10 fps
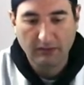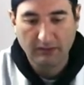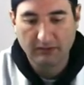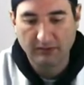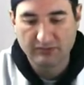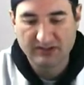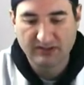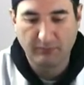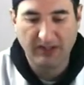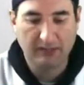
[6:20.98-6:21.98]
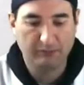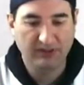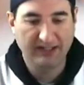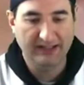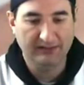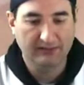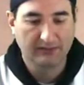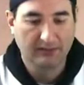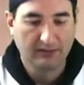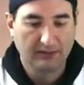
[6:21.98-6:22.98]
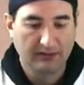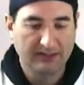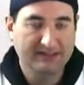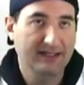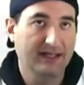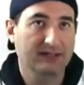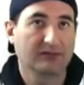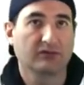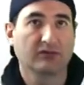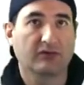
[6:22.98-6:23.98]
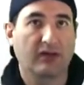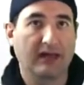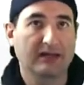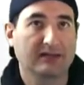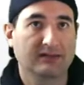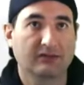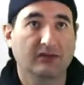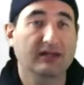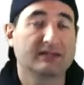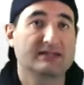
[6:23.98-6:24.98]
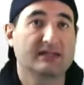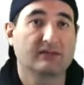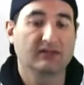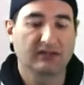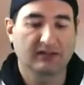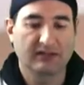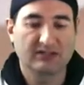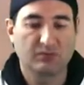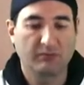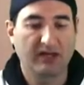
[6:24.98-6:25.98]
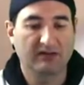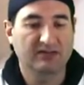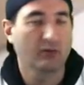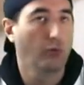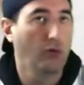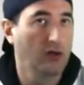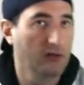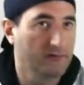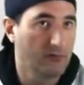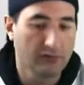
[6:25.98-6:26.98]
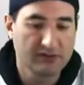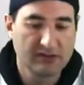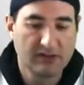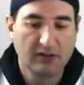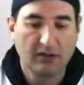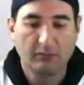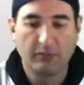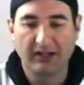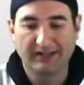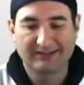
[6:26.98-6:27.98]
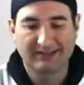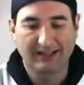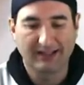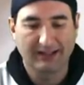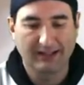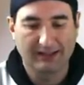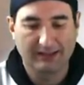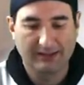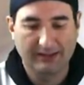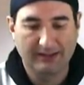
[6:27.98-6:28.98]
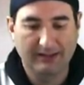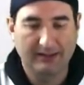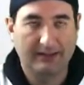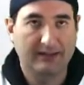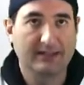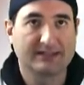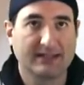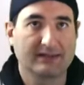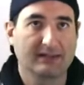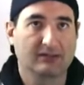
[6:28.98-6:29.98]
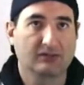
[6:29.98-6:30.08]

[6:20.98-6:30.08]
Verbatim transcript: you know, just a black plate, it's not going to look anything like a T V unless you mount it to the wall, of course. But uh, this, I think,